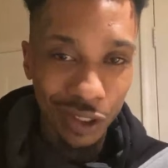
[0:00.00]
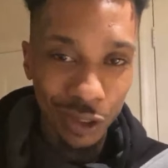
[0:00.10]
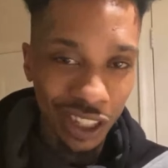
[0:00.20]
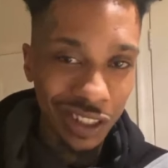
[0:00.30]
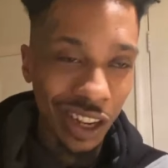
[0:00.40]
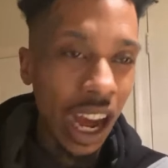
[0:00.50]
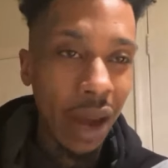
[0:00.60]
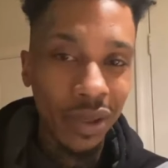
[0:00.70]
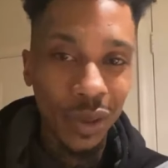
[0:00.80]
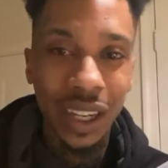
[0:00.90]
diss the
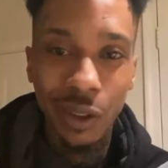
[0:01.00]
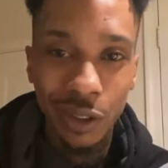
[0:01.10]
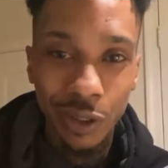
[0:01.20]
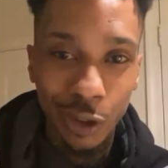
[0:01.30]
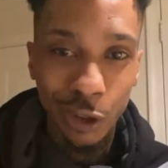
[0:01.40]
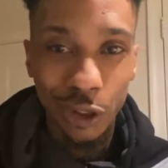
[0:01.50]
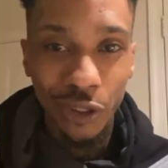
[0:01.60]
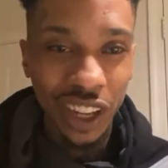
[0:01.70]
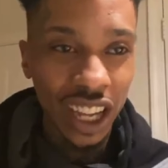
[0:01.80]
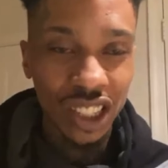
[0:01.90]
ops, we ain't gonna do no
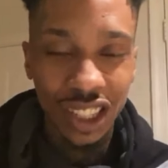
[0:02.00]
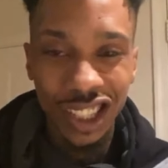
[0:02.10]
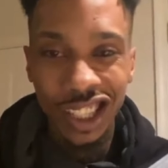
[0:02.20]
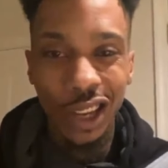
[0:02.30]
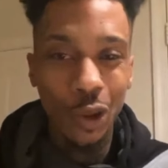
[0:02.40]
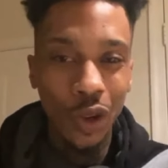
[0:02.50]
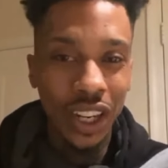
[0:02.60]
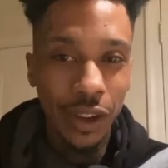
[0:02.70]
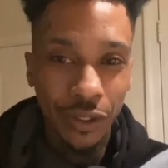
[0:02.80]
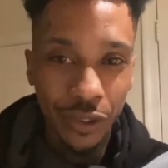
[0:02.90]
goofy ass shit. This ain't
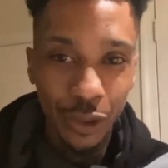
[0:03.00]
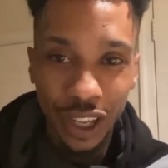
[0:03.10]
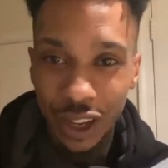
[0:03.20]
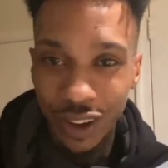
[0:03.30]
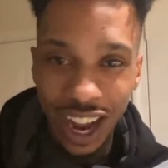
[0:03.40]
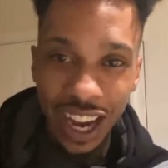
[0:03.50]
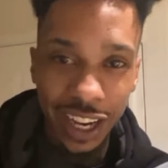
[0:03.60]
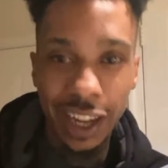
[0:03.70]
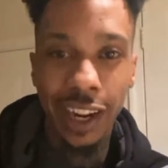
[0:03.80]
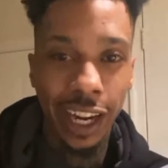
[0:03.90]
Julio Foolio, I
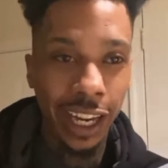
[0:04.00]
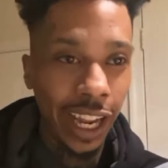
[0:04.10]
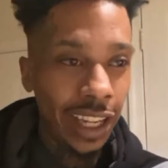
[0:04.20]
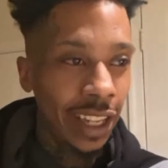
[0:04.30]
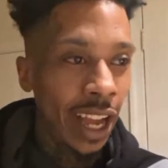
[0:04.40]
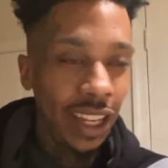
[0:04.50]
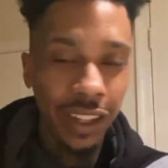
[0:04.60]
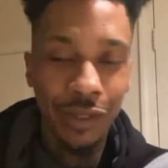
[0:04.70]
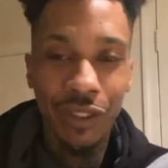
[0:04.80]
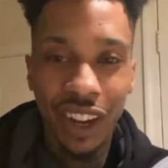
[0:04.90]
ain't Yungeen Ace.
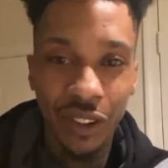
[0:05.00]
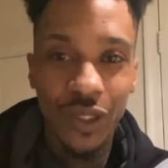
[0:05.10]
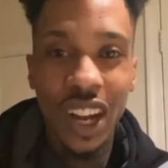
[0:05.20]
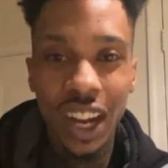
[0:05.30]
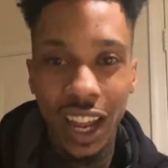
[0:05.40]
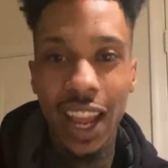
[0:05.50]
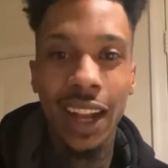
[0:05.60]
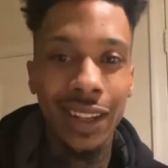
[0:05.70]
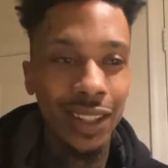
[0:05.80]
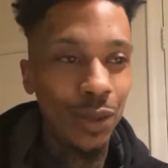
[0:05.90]
It's fucking flocking
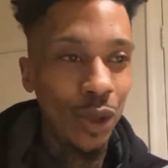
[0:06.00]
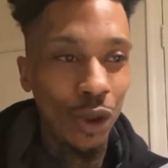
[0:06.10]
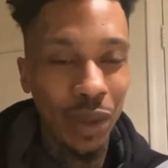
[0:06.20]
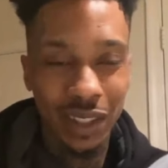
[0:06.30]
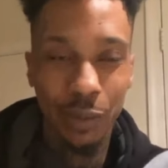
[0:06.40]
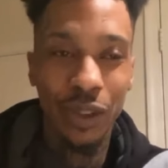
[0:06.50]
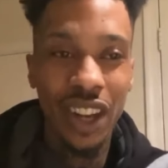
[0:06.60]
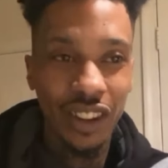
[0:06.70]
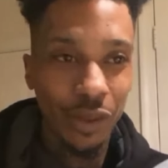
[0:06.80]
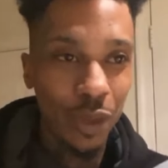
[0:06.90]
and We're gonna make some
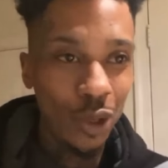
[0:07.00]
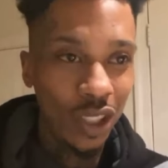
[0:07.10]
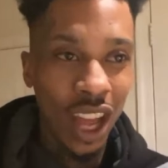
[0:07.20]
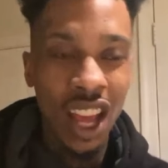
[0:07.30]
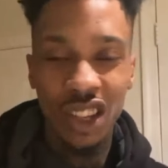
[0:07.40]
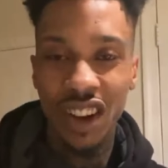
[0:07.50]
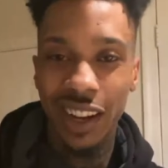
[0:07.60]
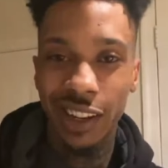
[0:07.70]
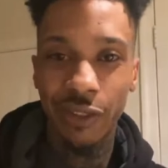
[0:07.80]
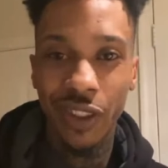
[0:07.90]
productive music and try to
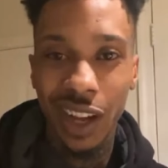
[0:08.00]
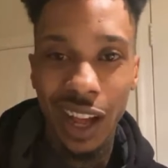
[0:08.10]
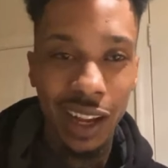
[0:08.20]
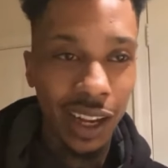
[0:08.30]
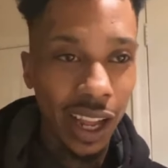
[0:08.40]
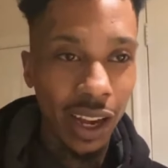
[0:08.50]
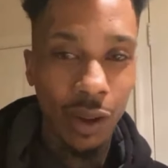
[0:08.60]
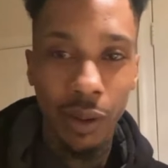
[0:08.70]
get the fuck out of the ghetto.